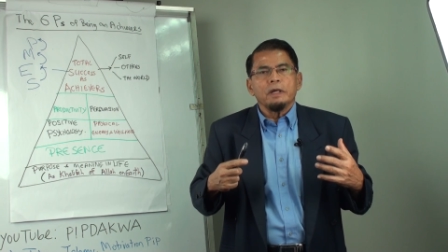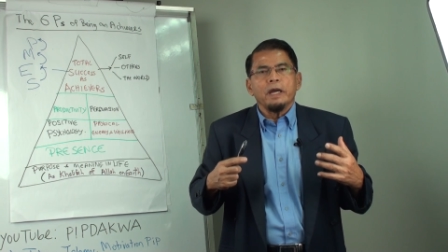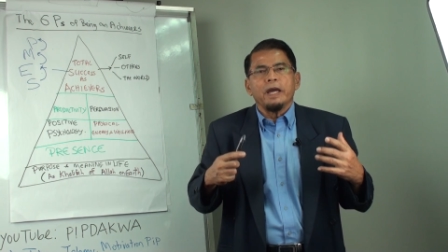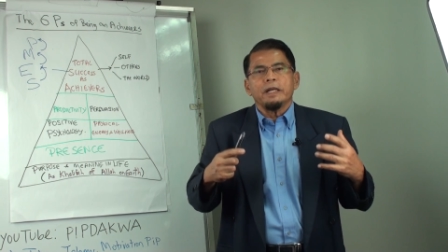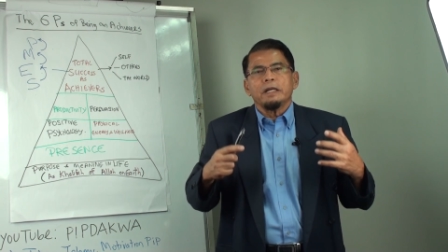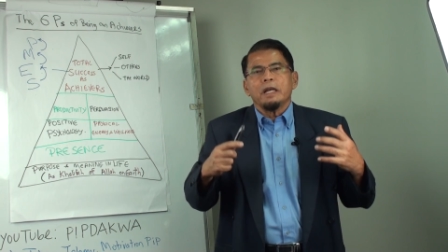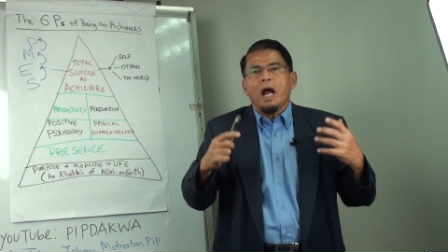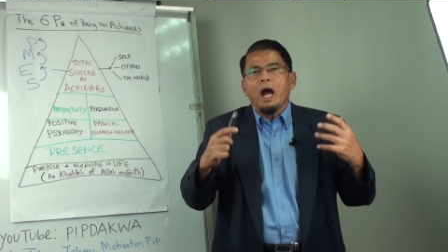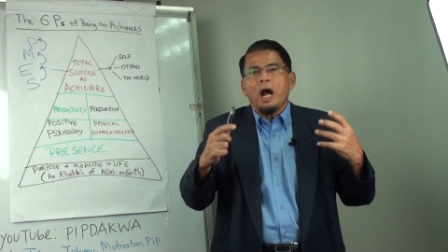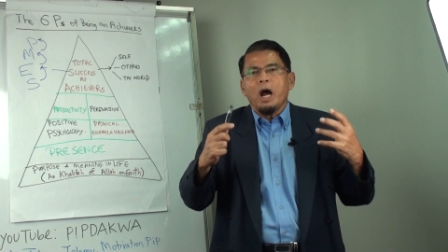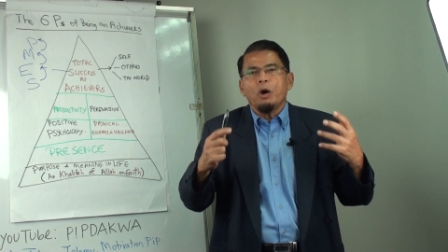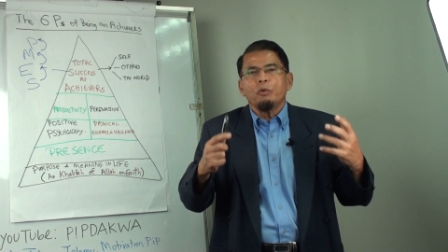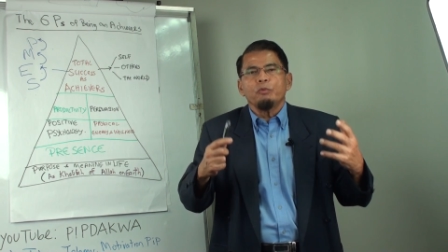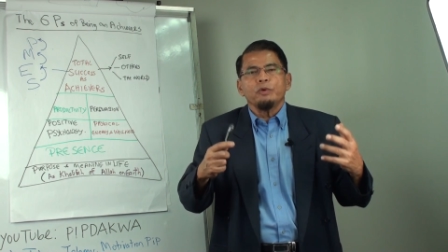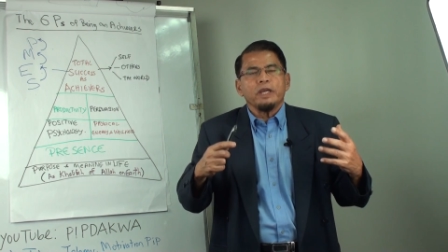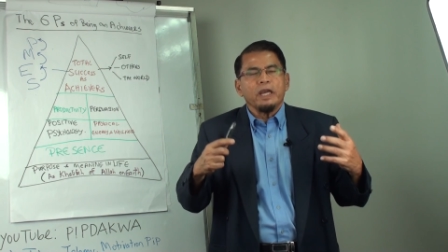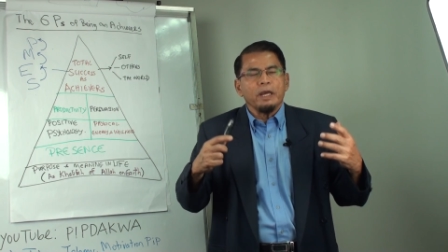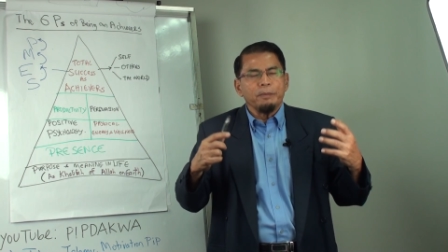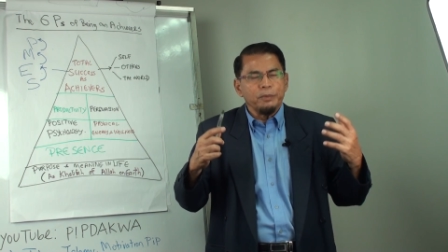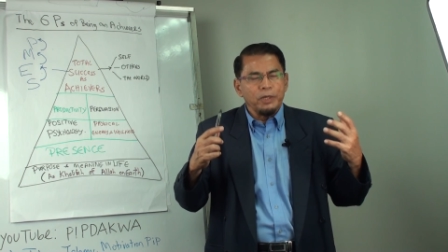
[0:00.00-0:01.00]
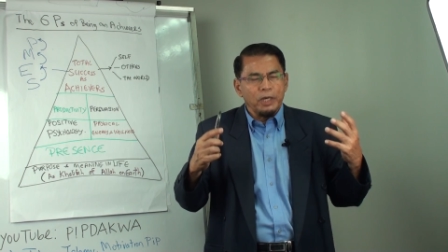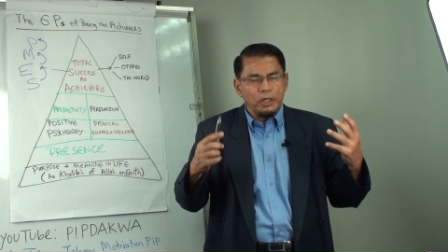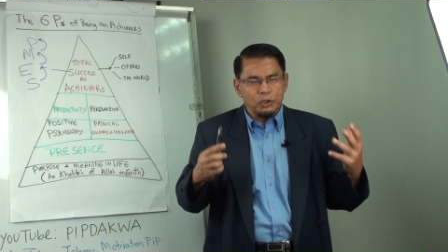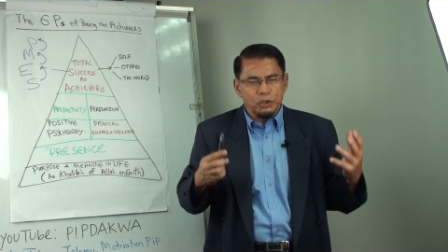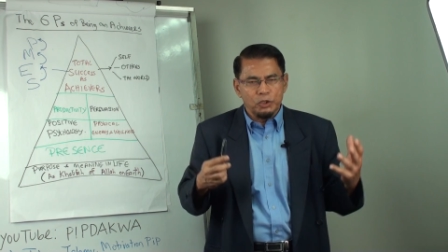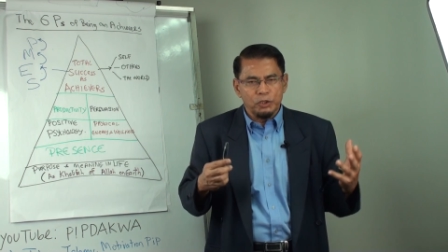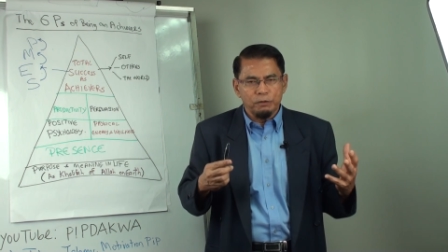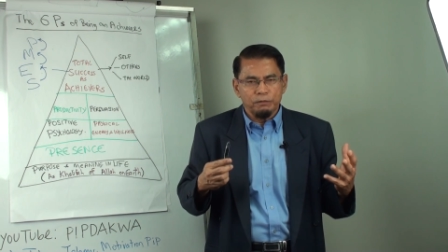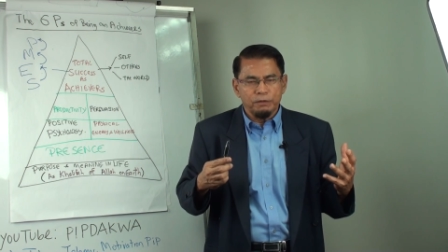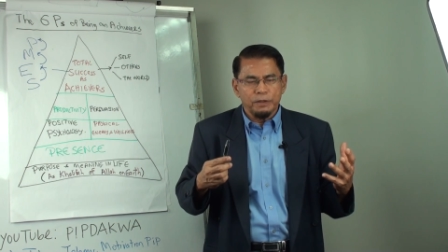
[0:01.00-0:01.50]
and how we can be
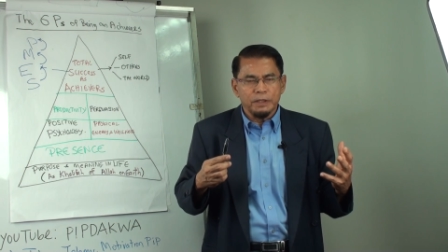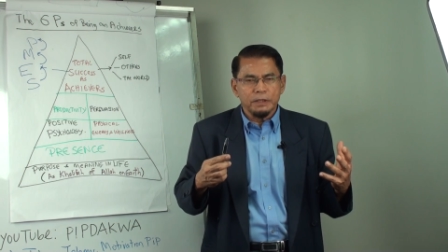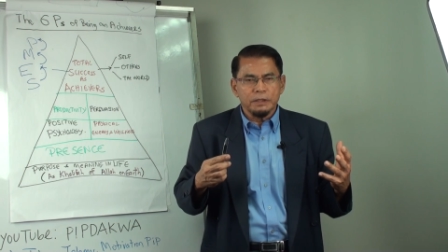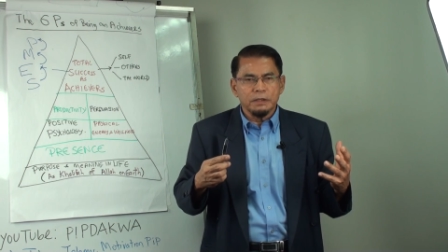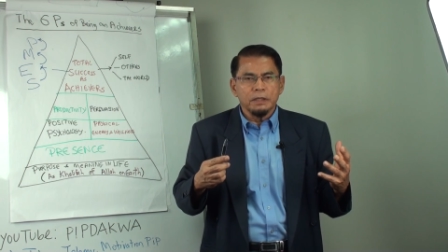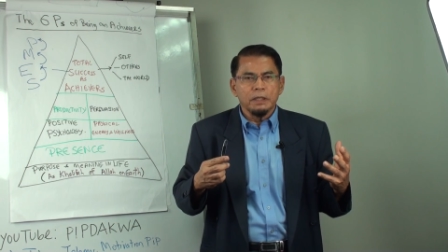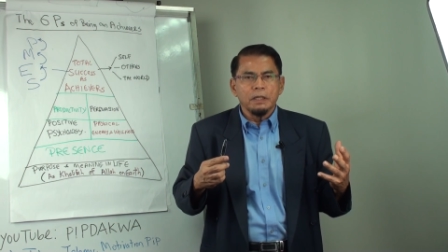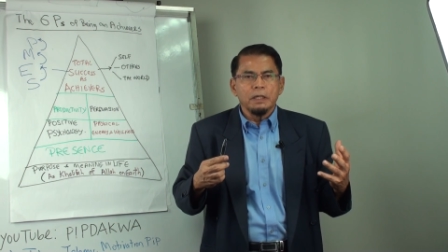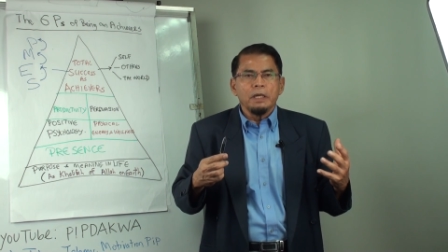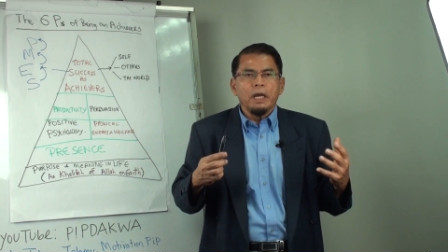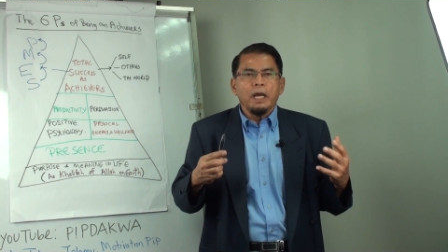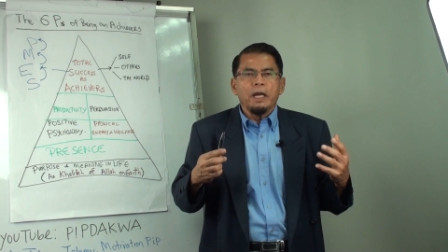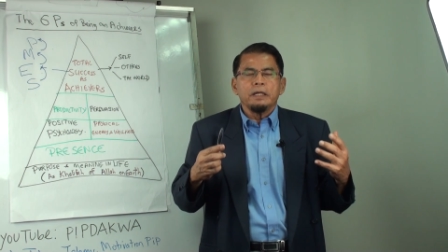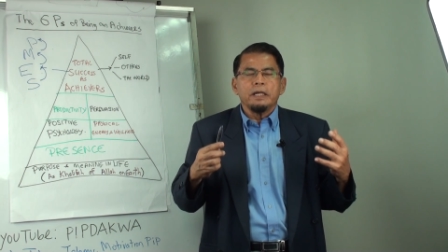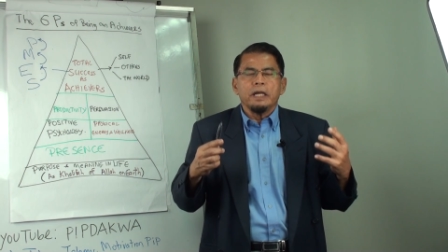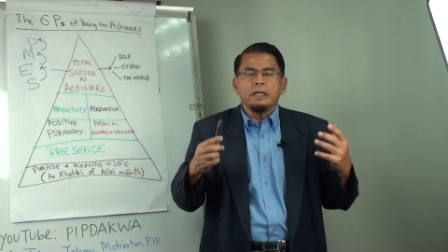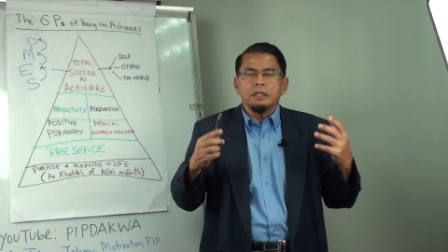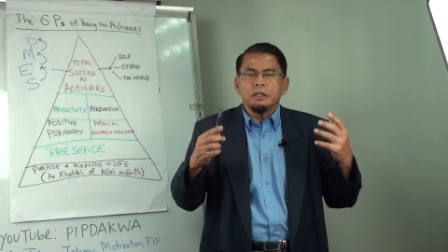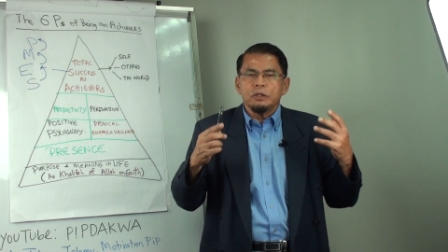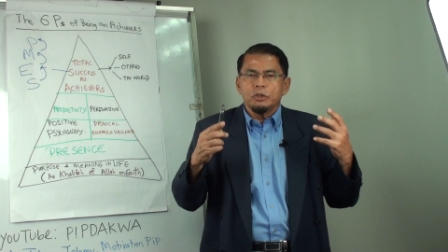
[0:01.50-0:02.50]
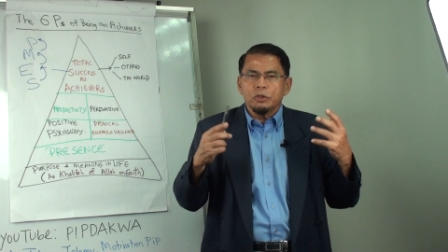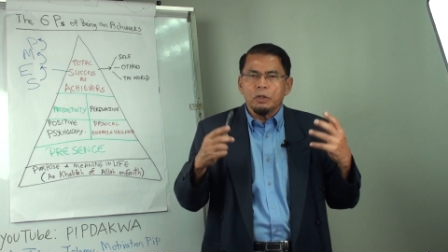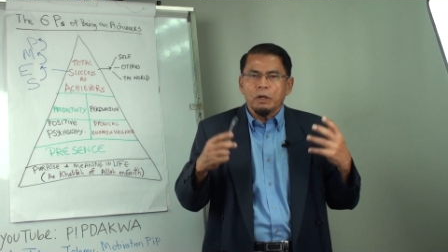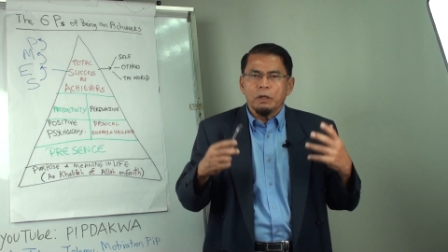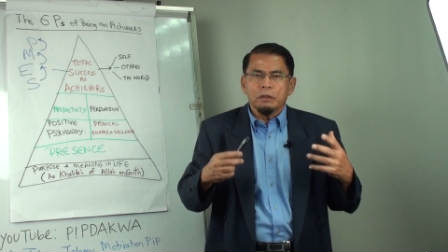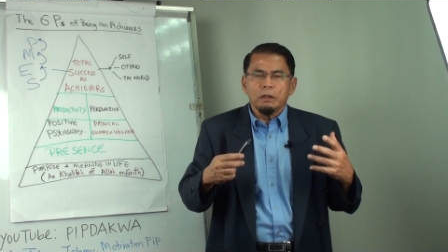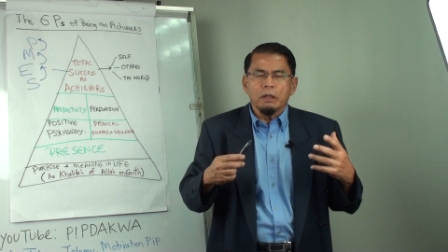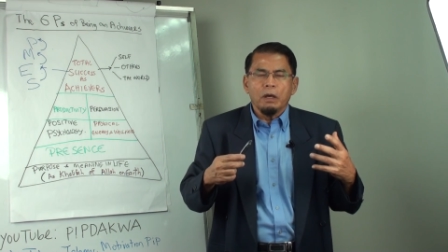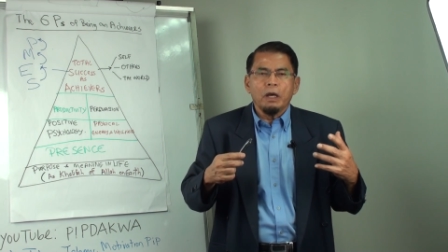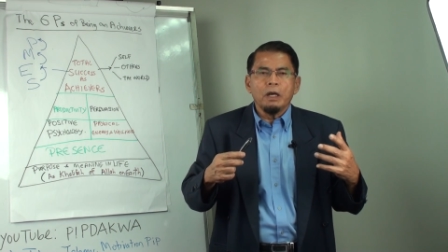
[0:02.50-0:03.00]
achievers. Then,
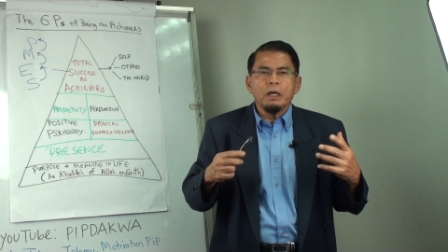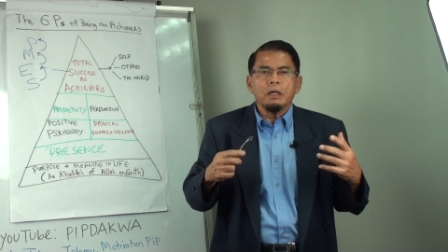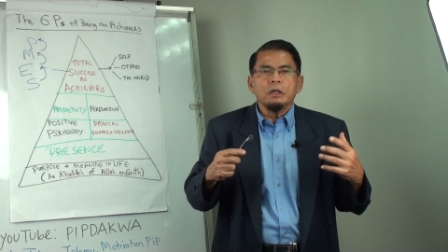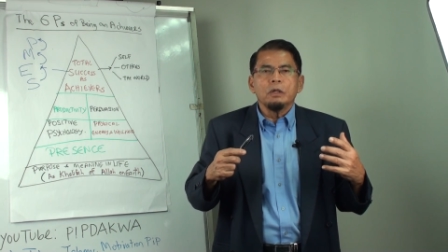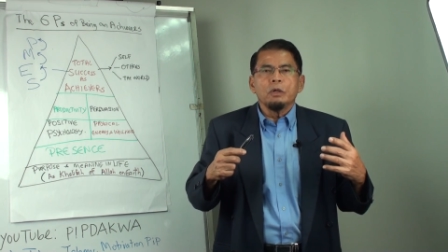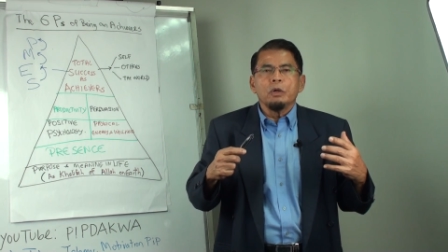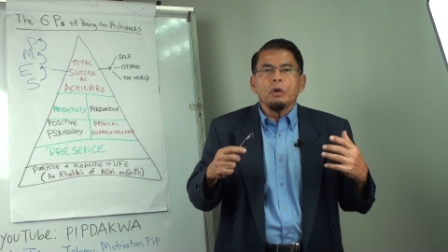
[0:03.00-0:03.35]
inshallah,